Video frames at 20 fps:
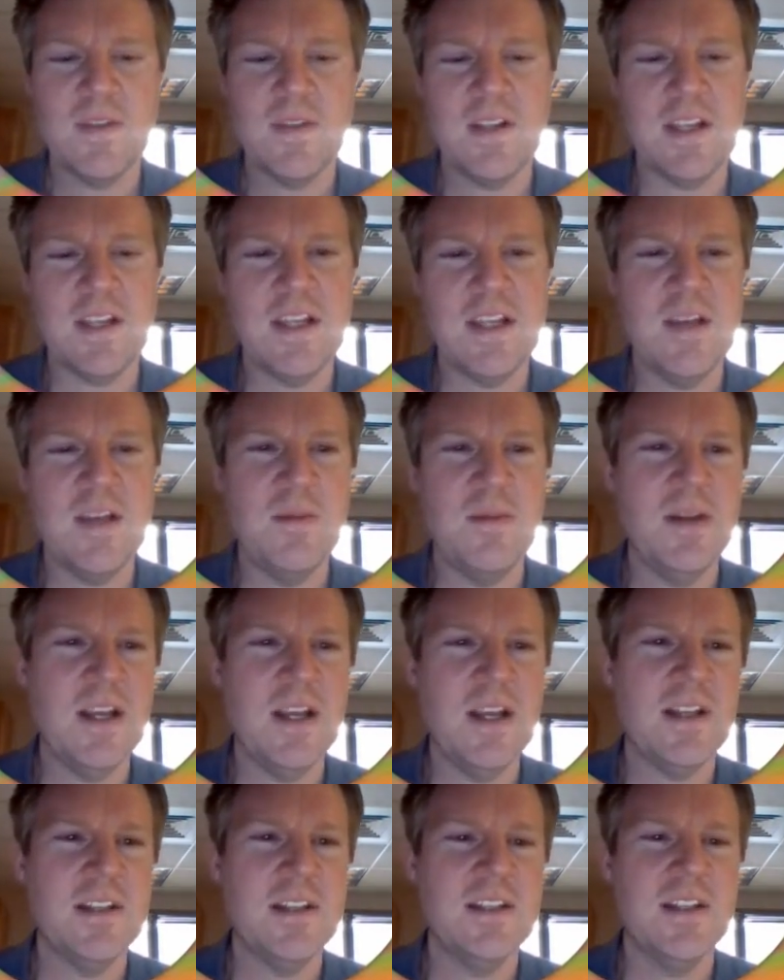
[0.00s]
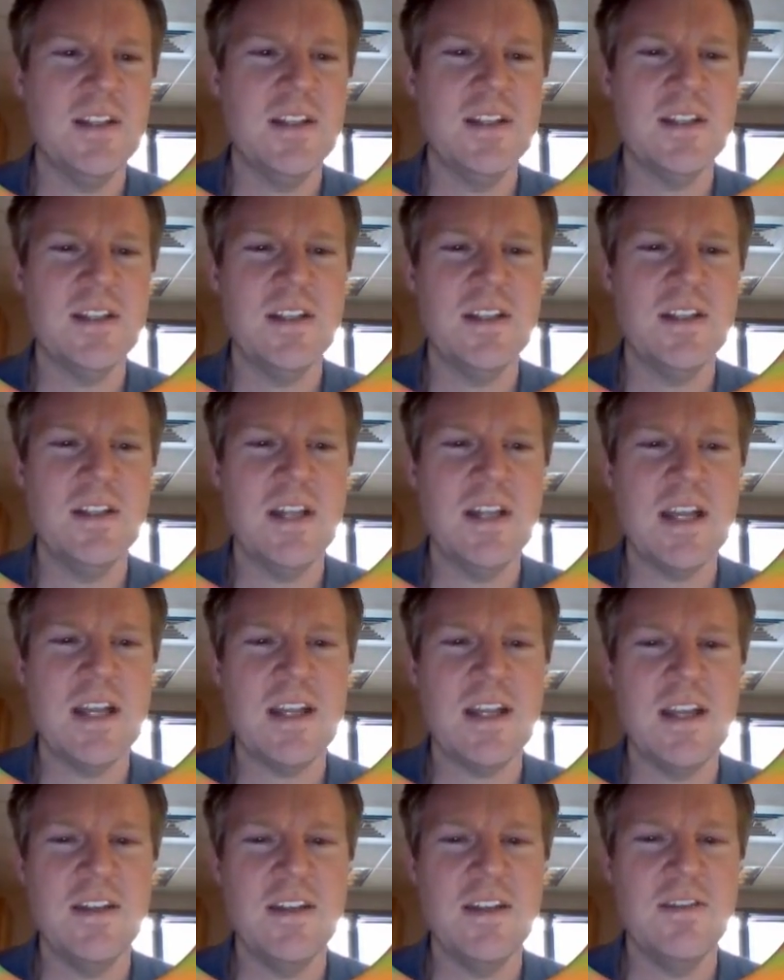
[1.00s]
Like hemp necklaces and
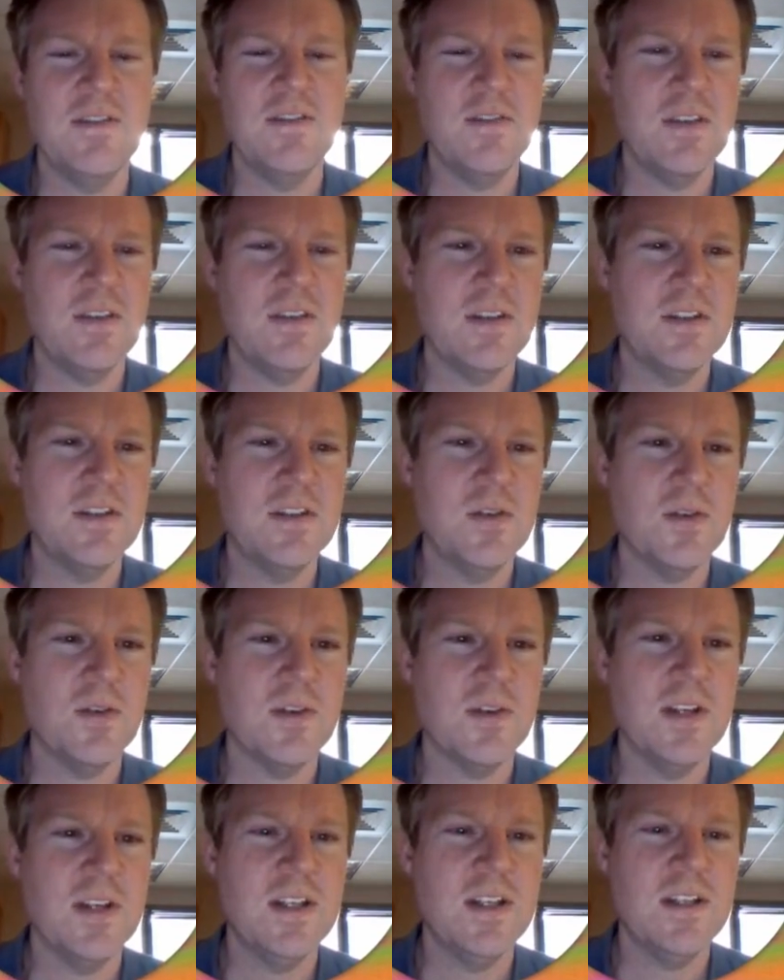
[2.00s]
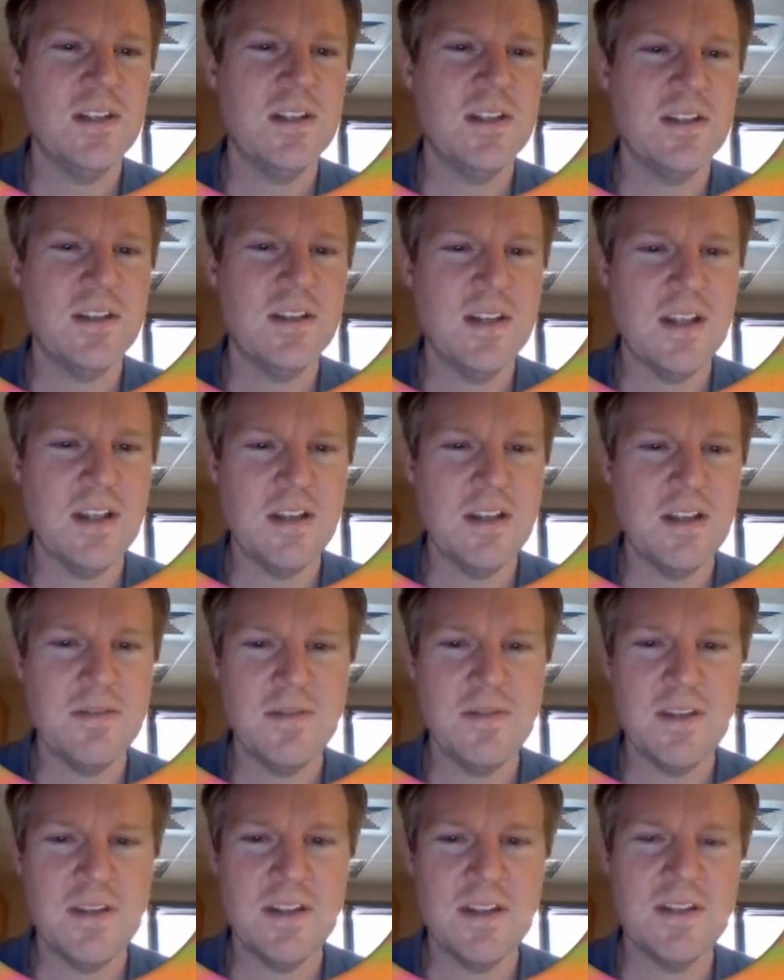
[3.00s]
that kind of jewelry,
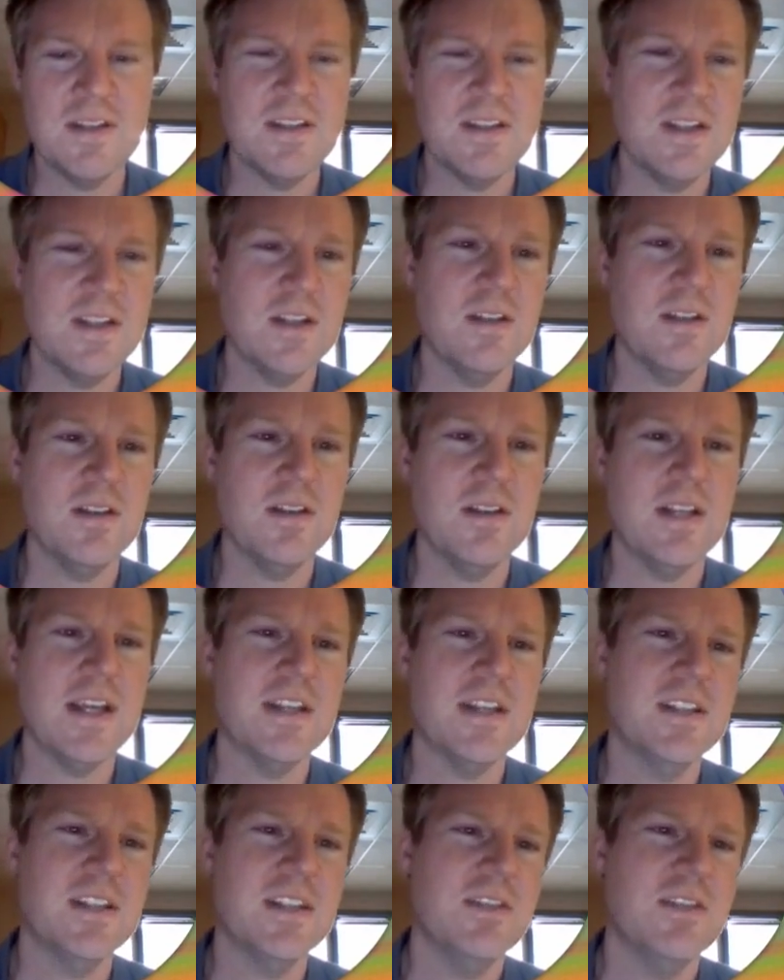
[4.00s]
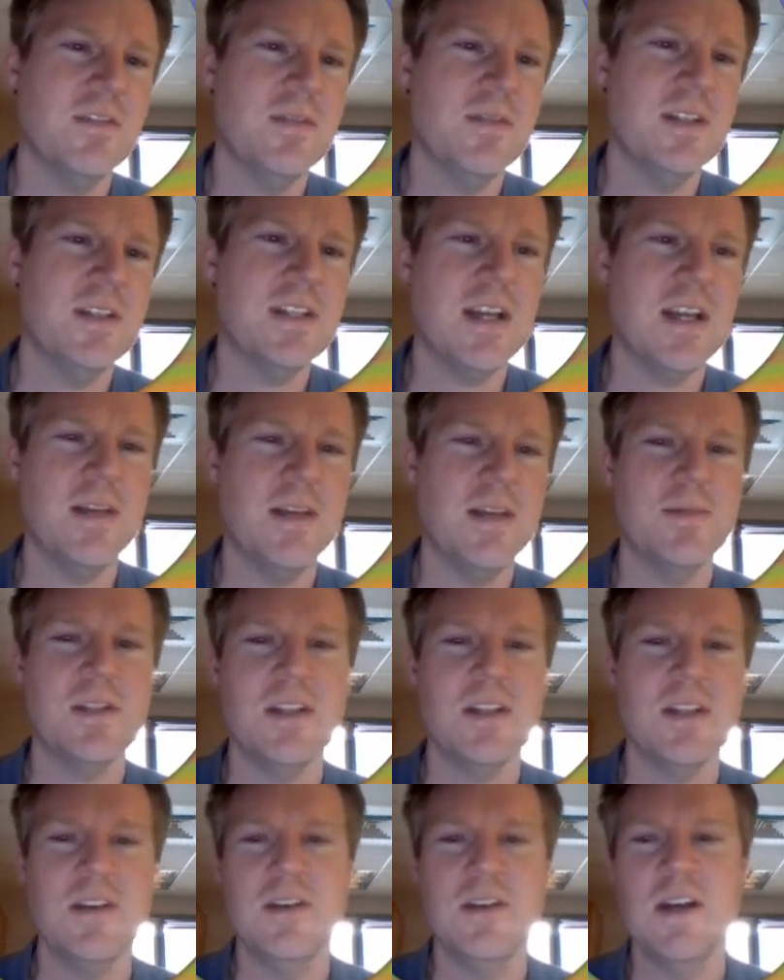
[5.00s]
still legacy from these times.
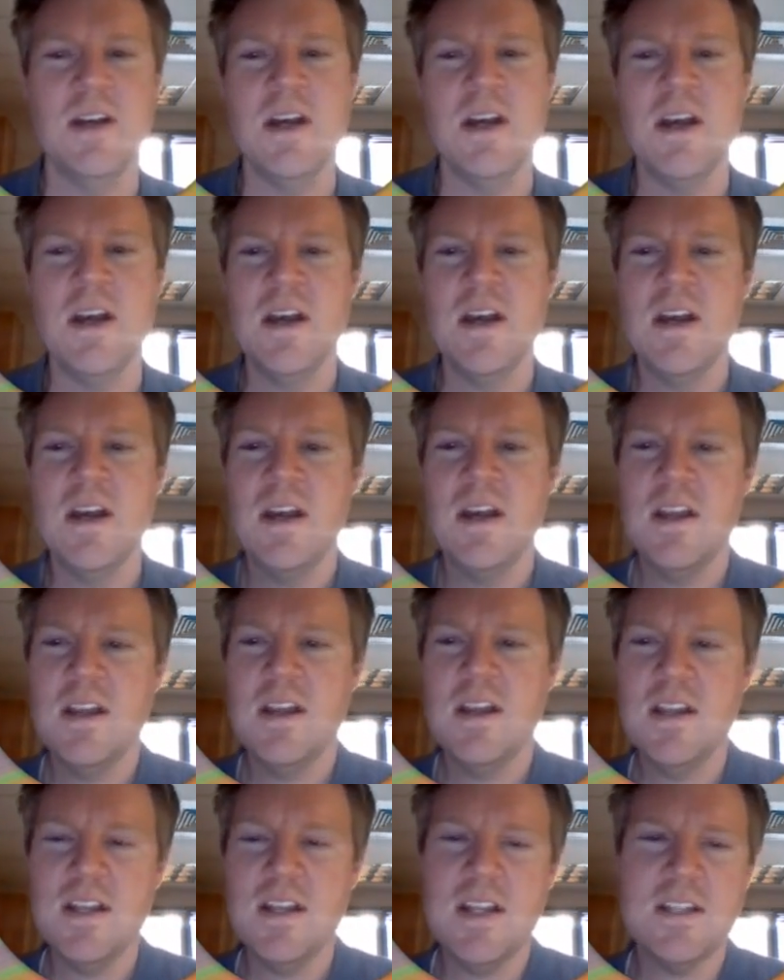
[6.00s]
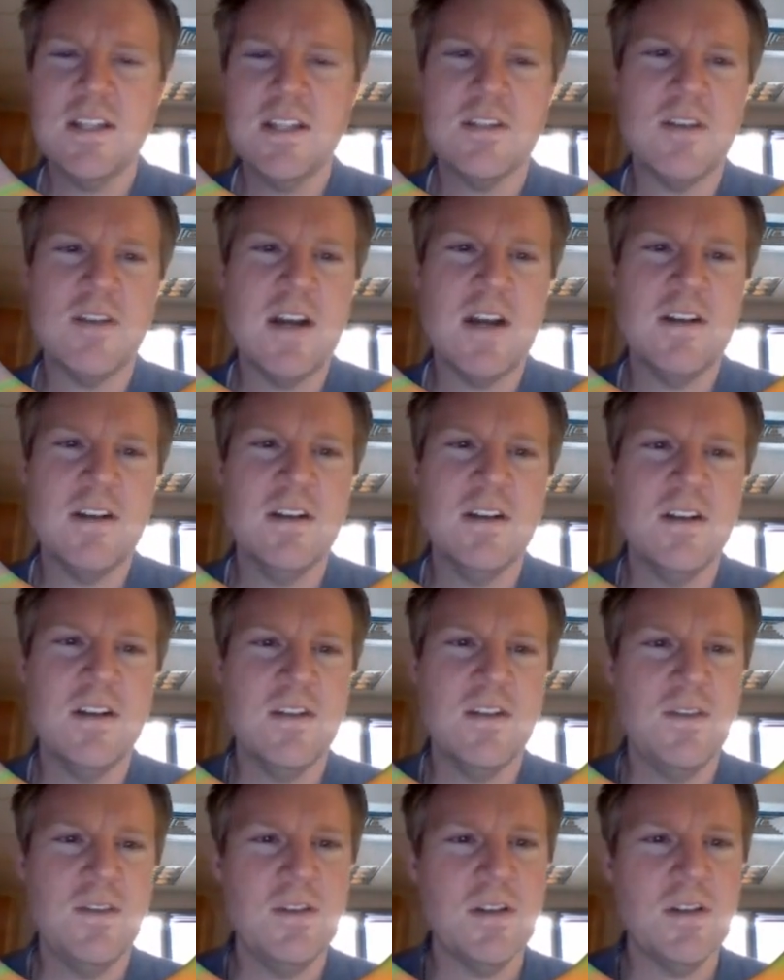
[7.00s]
So it's around
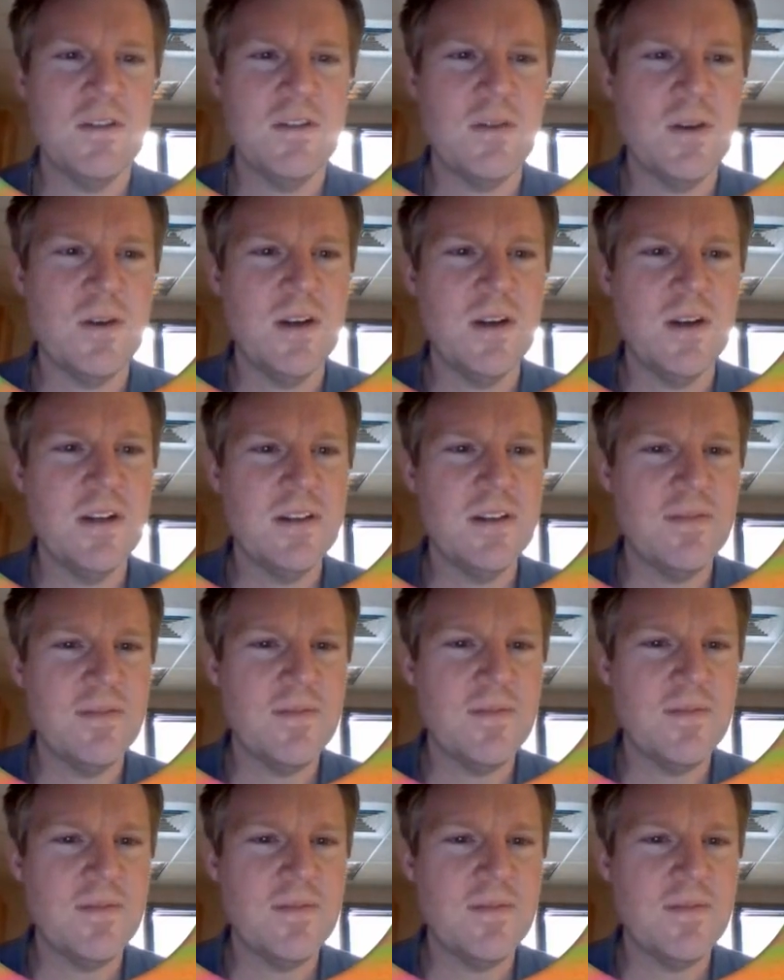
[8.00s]
if you look for it.